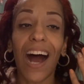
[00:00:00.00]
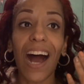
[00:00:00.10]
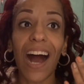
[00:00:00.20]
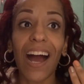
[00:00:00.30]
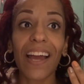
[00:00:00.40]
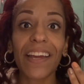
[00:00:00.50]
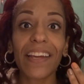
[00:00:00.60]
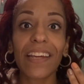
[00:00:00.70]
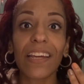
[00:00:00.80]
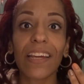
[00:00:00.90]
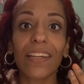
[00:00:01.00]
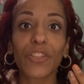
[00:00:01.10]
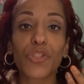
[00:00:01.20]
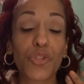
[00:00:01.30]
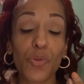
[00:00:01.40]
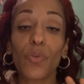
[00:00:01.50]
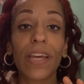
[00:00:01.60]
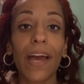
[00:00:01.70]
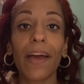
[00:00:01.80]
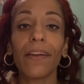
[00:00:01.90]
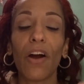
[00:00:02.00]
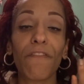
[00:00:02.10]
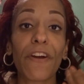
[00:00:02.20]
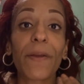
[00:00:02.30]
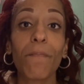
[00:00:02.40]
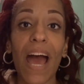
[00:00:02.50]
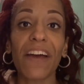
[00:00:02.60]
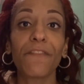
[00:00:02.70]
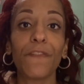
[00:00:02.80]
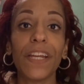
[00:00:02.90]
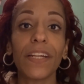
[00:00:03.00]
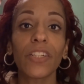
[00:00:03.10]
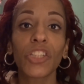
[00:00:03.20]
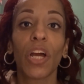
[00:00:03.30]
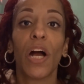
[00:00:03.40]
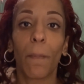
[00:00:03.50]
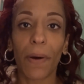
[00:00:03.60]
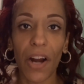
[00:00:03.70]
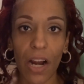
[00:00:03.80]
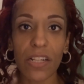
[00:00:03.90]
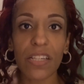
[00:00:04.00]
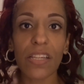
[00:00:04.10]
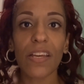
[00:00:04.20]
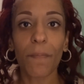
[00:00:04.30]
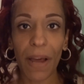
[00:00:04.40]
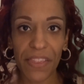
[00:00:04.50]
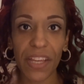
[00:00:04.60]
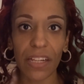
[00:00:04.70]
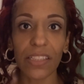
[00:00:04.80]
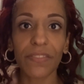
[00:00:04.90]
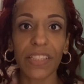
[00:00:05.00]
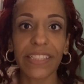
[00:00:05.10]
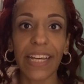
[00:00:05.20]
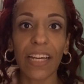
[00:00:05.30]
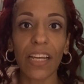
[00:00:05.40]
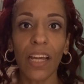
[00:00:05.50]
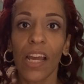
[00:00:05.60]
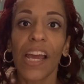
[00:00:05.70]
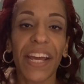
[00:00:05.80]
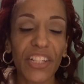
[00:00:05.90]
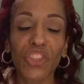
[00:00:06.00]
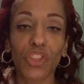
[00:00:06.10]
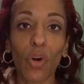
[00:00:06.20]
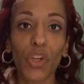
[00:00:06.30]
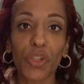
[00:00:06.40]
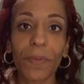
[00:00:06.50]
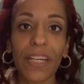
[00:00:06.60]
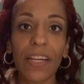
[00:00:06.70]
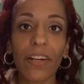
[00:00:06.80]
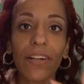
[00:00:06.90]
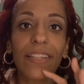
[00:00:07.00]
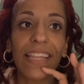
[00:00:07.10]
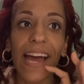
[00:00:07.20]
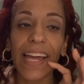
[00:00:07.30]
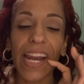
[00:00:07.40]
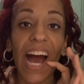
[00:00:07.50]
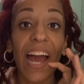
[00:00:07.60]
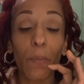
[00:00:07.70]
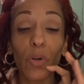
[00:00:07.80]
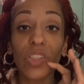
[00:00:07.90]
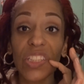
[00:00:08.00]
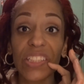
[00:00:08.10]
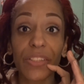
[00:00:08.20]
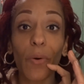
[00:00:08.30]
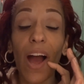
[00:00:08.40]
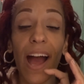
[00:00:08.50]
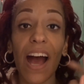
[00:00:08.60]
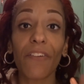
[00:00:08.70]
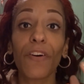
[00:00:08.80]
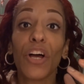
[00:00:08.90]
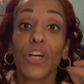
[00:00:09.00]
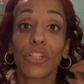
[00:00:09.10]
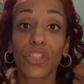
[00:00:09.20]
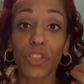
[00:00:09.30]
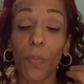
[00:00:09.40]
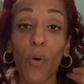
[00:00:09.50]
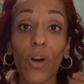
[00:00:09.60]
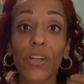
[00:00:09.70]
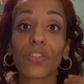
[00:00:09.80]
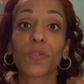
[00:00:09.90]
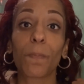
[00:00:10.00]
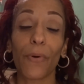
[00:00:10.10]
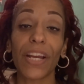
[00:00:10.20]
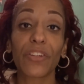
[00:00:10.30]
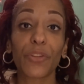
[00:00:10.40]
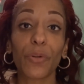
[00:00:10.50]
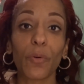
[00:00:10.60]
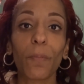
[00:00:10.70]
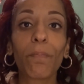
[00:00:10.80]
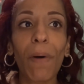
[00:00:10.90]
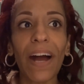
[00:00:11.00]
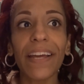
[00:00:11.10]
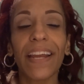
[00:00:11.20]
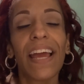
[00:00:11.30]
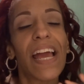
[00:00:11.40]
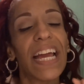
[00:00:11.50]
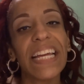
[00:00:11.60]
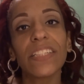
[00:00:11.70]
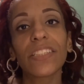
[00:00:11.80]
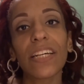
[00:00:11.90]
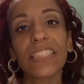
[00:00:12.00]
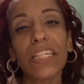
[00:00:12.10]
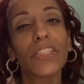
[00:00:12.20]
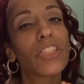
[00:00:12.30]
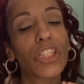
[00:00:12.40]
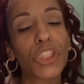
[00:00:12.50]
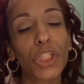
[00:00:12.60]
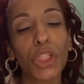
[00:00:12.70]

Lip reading: I do get a very matte finish, but honestly, by the end of the day, it's so humid here that I will still have some oils break through, but it does it in such a